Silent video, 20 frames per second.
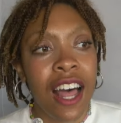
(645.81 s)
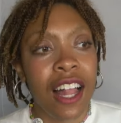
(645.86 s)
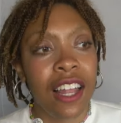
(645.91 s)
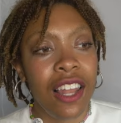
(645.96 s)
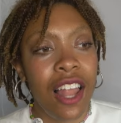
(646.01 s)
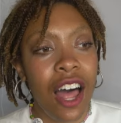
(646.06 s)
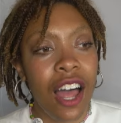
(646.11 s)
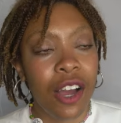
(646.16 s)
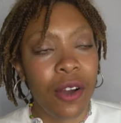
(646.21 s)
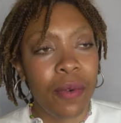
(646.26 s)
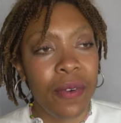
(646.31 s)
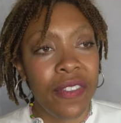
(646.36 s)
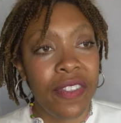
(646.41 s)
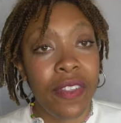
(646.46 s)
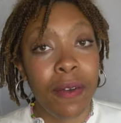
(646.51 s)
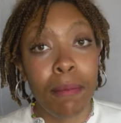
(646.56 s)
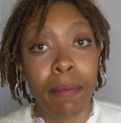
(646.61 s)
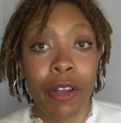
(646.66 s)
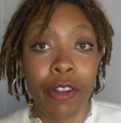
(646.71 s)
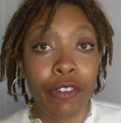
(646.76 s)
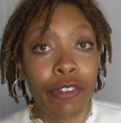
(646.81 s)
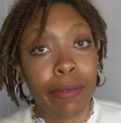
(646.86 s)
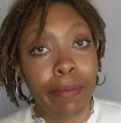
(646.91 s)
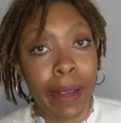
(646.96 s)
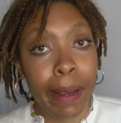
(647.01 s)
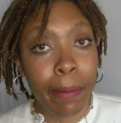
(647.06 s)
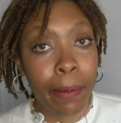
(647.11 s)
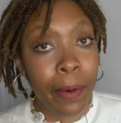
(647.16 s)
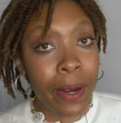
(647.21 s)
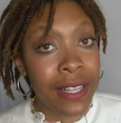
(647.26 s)
along with the mushroom
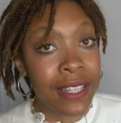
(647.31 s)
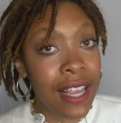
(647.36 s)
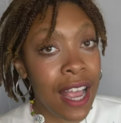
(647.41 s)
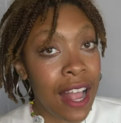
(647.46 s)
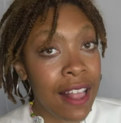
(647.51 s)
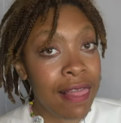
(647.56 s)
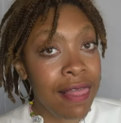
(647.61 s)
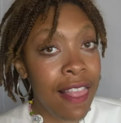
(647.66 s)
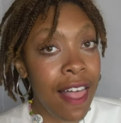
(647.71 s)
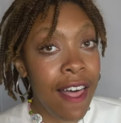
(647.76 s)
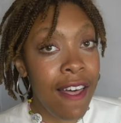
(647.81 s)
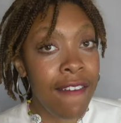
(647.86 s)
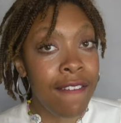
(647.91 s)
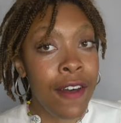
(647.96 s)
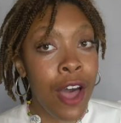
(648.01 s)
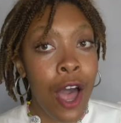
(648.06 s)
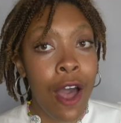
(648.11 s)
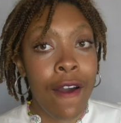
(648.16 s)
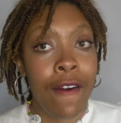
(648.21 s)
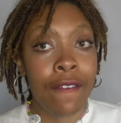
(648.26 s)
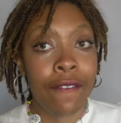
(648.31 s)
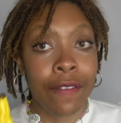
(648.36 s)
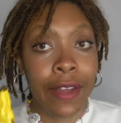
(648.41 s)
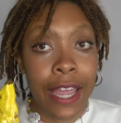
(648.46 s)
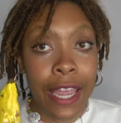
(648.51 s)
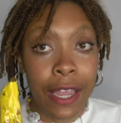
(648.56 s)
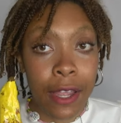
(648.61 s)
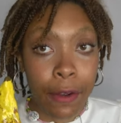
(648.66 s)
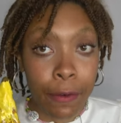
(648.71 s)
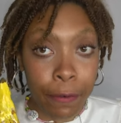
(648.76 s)
paperweights. I love
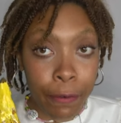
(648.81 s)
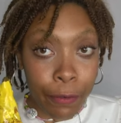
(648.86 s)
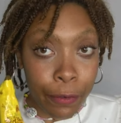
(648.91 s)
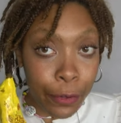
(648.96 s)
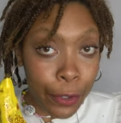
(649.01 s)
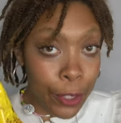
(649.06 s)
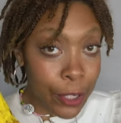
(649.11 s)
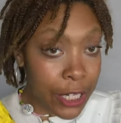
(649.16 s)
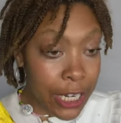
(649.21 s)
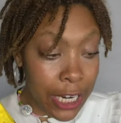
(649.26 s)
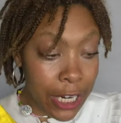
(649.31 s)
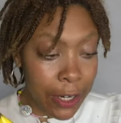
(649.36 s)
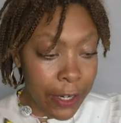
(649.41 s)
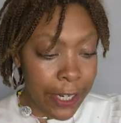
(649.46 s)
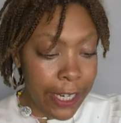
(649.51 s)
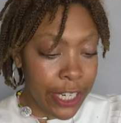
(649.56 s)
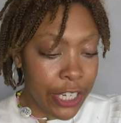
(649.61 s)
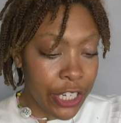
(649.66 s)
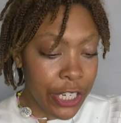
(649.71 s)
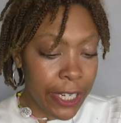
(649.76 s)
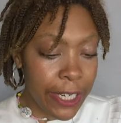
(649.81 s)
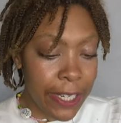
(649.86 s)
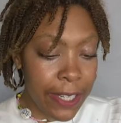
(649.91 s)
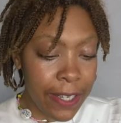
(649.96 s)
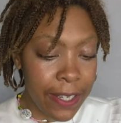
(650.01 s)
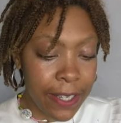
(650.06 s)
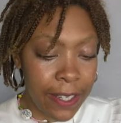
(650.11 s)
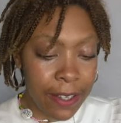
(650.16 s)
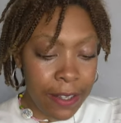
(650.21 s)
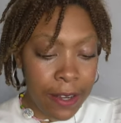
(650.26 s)
fake fruit
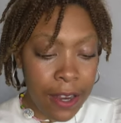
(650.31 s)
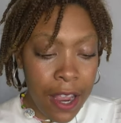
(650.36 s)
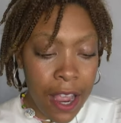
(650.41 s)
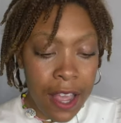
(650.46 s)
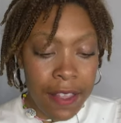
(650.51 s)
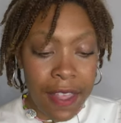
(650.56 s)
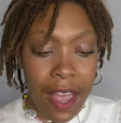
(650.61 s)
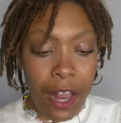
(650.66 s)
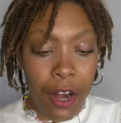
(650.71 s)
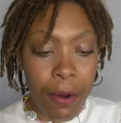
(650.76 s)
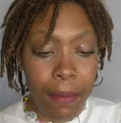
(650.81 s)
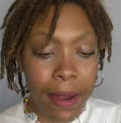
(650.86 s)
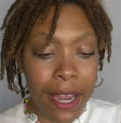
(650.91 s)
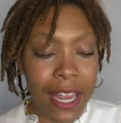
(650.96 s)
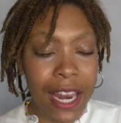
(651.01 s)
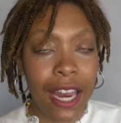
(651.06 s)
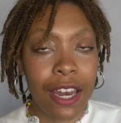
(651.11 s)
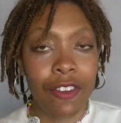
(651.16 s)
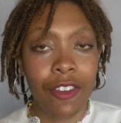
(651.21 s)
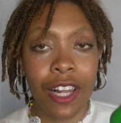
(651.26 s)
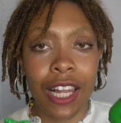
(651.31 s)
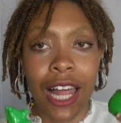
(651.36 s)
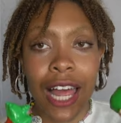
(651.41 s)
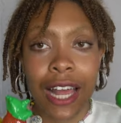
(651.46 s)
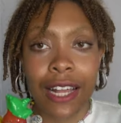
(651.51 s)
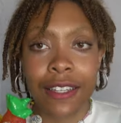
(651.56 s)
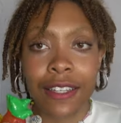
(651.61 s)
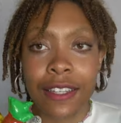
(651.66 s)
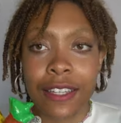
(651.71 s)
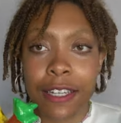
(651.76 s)
decorations that are made out of
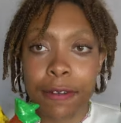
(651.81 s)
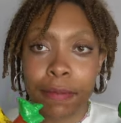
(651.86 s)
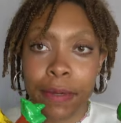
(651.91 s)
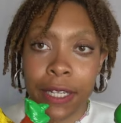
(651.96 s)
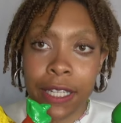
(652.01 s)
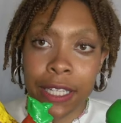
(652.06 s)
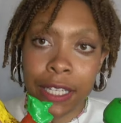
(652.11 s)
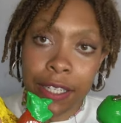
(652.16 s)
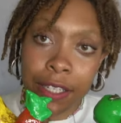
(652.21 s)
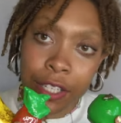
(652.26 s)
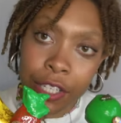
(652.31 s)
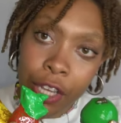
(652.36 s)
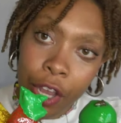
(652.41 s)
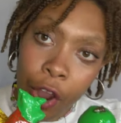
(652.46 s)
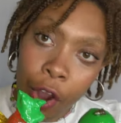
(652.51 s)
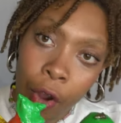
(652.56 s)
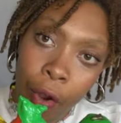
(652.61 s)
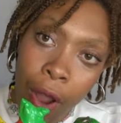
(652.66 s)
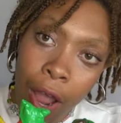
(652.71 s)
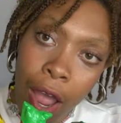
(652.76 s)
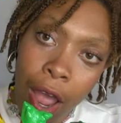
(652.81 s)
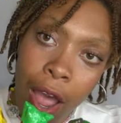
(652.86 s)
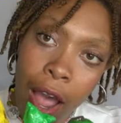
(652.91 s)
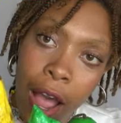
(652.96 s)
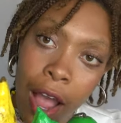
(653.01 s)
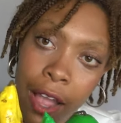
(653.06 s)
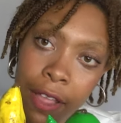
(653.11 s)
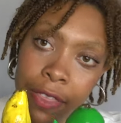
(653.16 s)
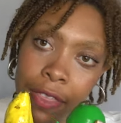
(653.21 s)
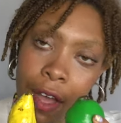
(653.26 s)
glass typically. So
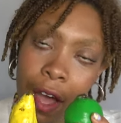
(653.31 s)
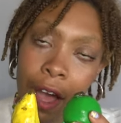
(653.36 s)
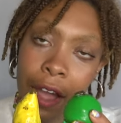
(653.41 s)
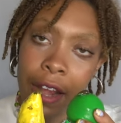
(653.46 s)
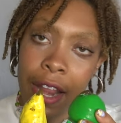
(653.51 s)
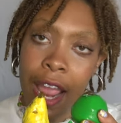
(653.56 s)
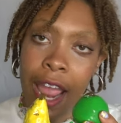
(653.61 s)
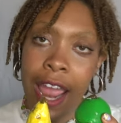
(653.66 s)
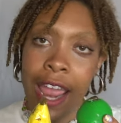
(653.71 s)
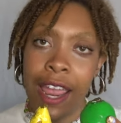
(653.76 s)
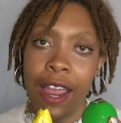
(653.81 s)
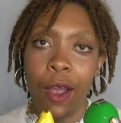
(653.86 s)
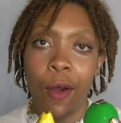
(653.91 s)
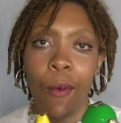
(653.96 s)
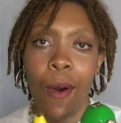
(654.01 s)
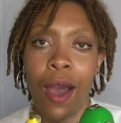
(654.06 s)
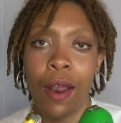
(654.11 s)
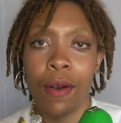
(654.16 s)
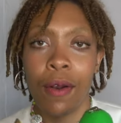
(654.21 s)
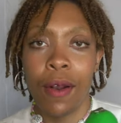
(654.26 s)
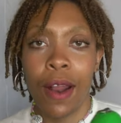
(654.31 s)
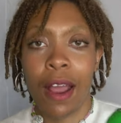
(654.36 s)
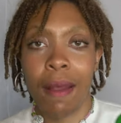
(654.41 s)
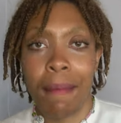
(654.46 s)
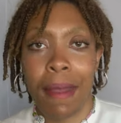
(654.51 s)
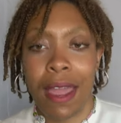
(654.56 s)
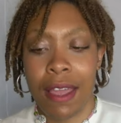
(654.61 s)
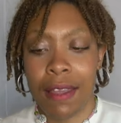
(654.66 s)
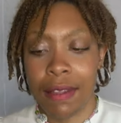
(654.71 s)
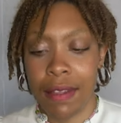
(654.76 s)
I thought, hey, why don't I
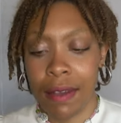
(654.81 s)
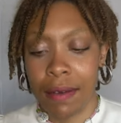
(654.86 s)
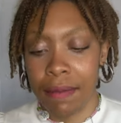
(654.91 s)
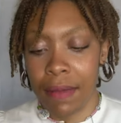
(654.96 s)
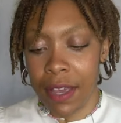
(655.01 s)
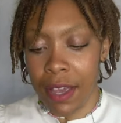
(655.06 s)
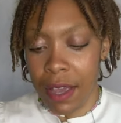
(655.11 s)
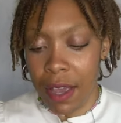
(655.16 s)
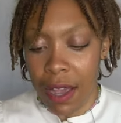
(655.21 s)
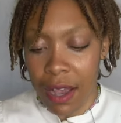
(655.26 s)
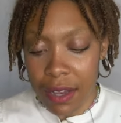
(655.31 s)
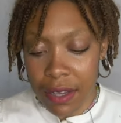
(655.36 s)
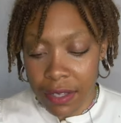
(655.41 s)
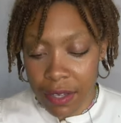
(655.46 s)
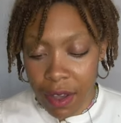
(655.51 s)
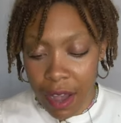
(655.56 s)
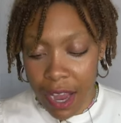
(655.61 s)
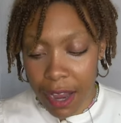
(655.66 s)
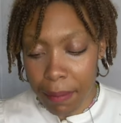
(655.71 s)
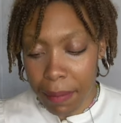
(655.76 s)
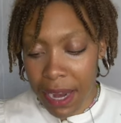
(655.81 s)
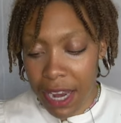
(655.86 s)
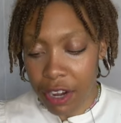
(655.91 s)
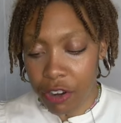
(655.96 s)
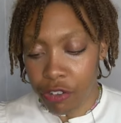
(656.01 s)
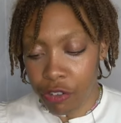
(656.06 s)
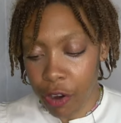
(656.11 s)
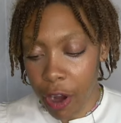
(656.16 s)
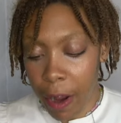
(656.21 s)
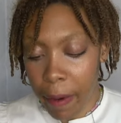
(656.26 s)
make them? So I made
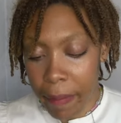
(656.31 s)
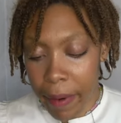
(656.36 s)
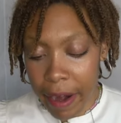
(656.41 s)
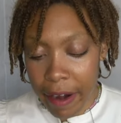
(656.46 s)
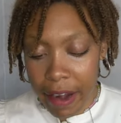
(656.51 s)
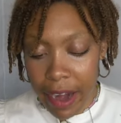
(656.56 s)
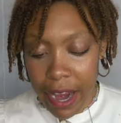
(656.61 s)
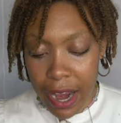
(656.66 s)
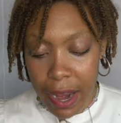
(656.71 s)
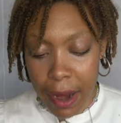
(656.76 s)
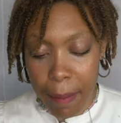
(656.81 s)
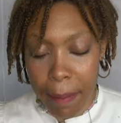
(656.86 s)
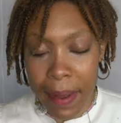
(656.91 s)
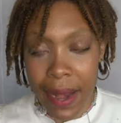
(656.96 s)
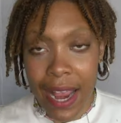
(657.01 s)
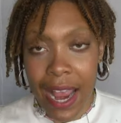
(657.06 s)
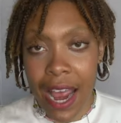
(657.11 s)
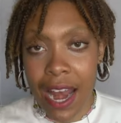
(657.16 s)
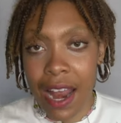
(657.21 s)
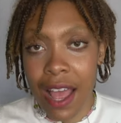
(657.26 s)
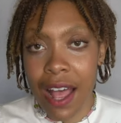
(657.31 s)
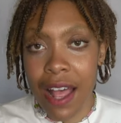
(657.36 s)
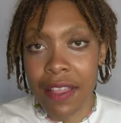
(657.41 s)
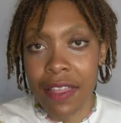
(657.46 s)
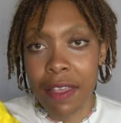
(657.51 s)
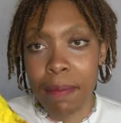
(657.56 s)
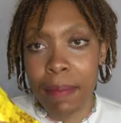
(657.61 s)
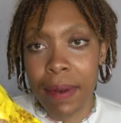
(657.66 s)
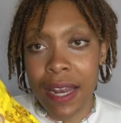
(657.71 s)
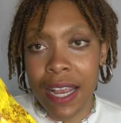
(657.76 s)
a strawberry and a banana.
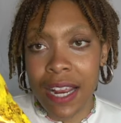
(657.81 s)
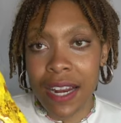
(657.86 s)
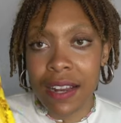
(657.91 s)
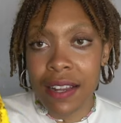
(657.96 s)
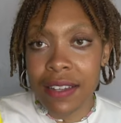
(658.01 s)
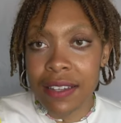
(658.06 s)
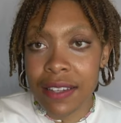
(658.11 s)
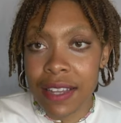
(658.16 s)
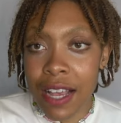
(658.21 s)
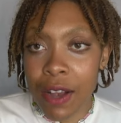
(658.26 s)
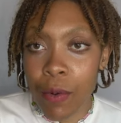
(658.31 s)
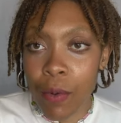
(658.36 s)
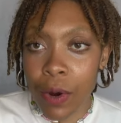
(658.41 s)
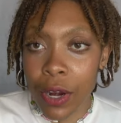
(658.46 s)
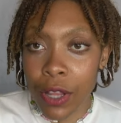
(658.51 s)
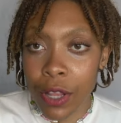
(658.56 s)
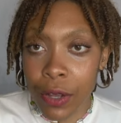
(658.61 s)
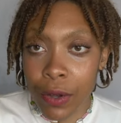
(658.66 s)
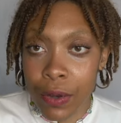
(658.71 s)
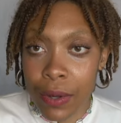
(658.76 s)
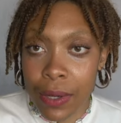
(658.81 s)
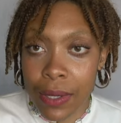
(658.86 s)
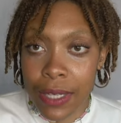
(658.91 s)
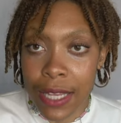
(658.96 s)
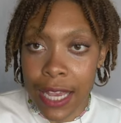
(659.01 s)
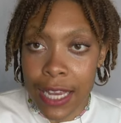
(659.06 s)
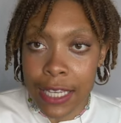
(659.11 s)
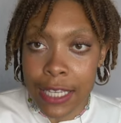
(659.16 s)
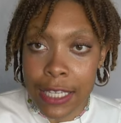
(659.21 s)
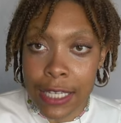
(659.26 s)
The banana is like one of those
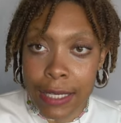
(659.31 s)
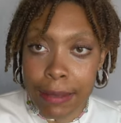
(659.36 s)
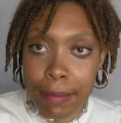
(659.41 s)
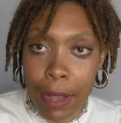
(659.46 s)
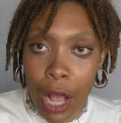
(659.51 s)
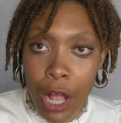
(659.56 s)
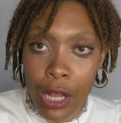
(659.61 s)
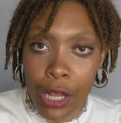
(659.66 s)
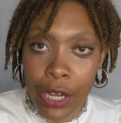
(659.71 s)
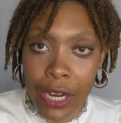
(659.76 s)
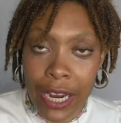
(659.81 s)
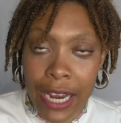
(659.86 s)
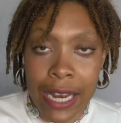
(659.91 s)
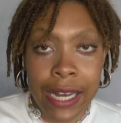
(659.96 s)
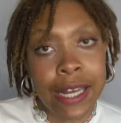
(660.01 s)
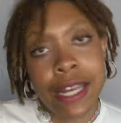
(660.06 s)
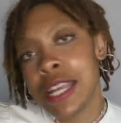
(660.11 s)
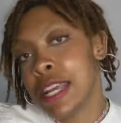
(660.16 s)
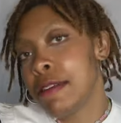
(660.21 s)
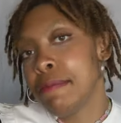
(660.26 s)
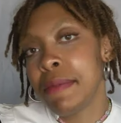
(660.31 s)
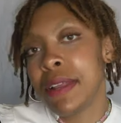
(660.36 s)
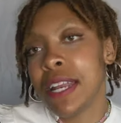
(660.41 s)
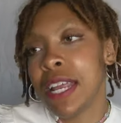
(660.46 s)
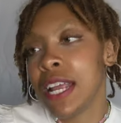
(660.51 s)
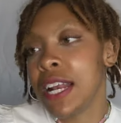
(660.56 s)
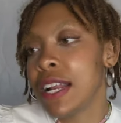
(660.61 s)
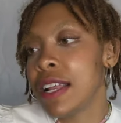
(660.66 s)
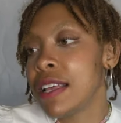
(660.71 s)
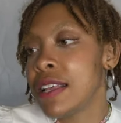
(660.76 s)
like smaller Indian
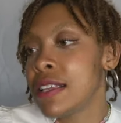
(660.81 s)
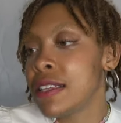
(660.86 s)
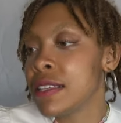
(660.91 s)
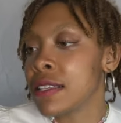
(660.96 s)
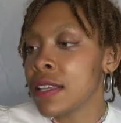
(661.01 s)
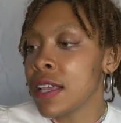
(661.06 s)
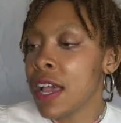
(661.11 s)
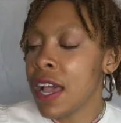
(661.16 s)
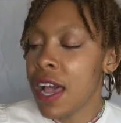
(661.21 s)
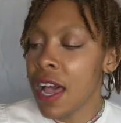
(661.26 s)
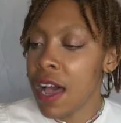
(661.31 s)
bananas